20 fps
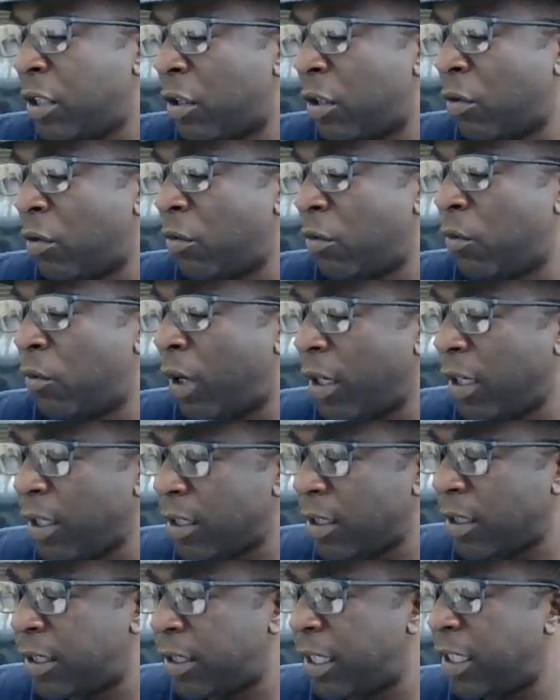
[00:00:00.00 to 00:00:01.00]
one of the
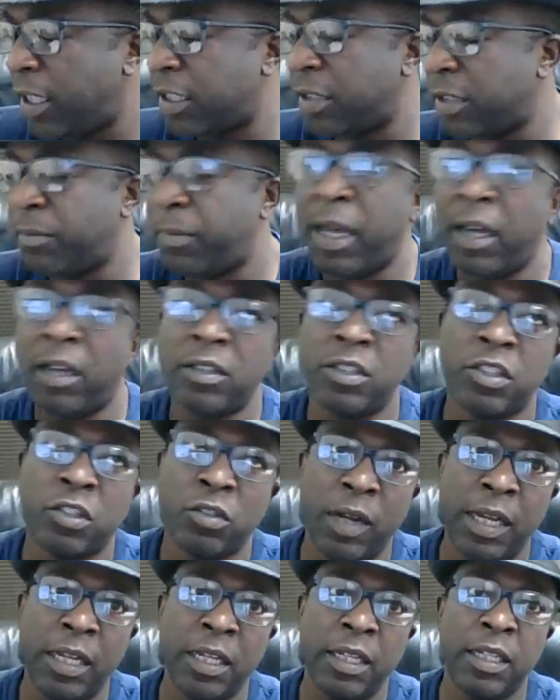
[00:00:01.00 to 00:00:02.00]
things about
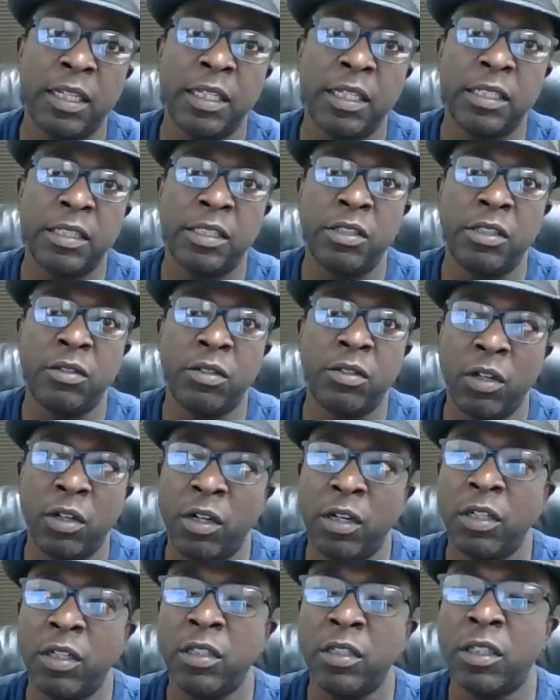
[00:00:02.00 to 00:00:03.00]
training is you
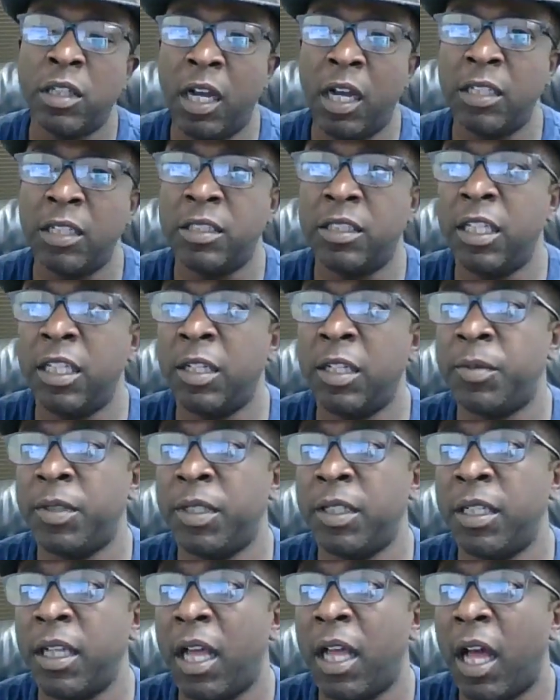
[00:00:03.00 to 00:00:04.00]
learn concepts,
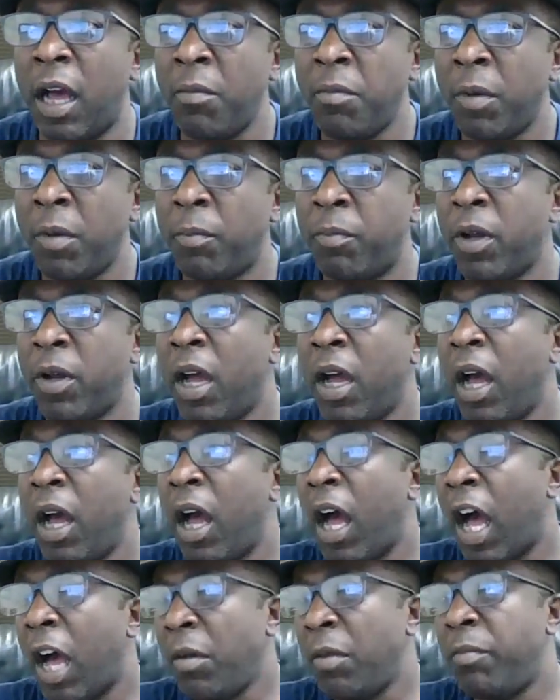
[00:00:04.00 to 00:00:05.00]
and I'm
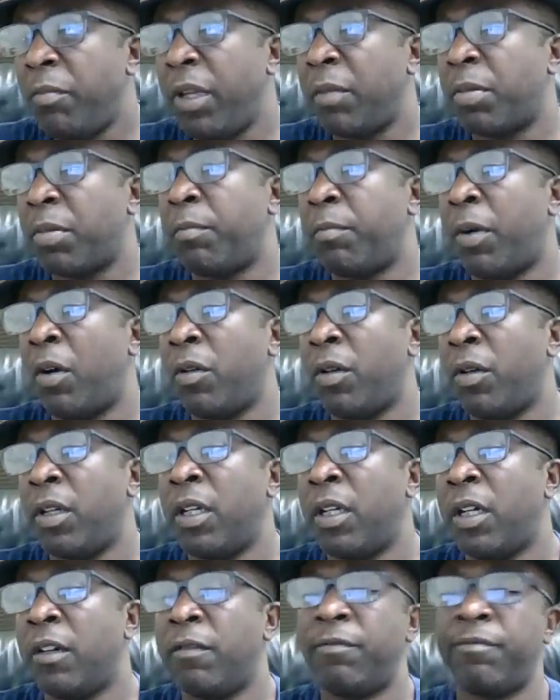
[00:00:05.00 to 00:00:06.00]
a big proponent
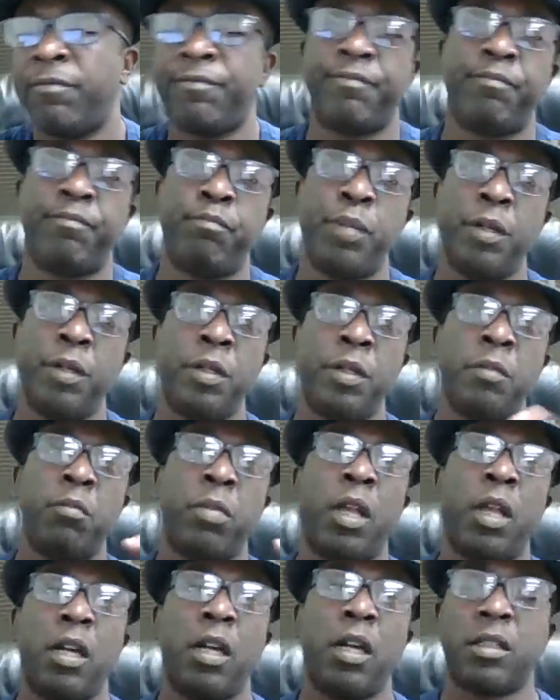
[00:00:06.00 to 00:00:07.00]
of building
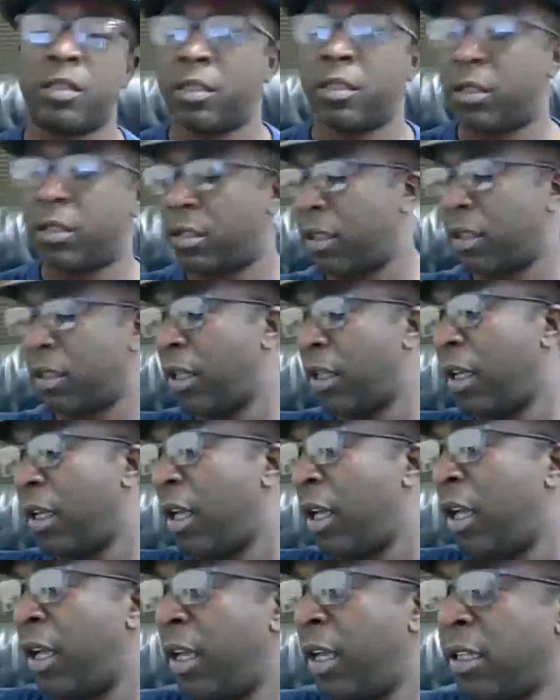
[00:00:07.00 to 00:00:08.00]
blocks.
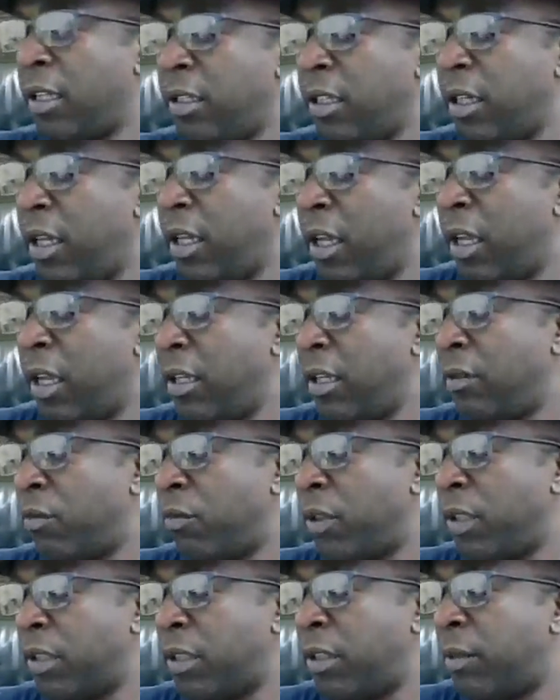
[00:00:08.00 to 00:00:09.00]
And
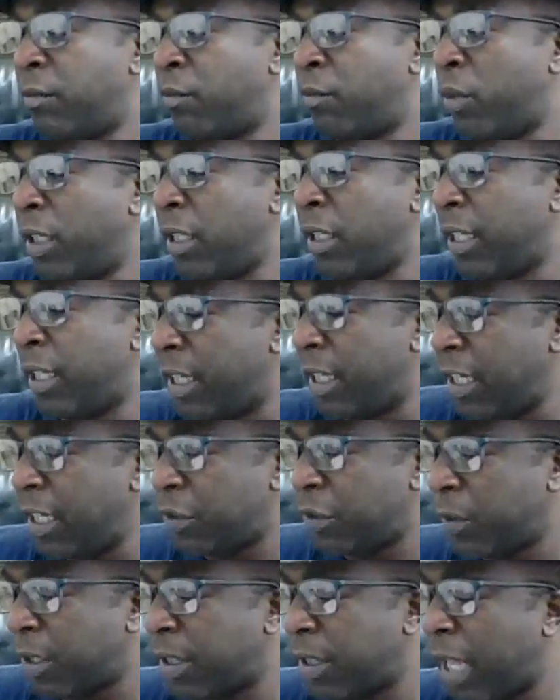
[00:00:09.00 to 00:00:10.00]
with at least
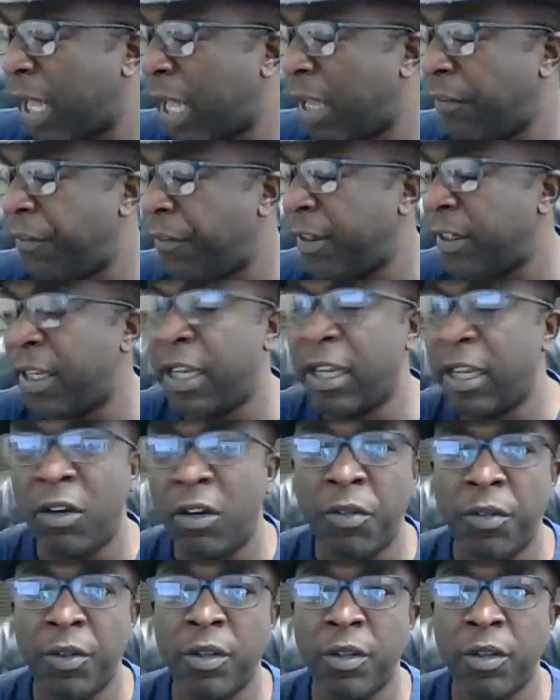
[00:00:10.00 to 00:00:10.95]
with life and health,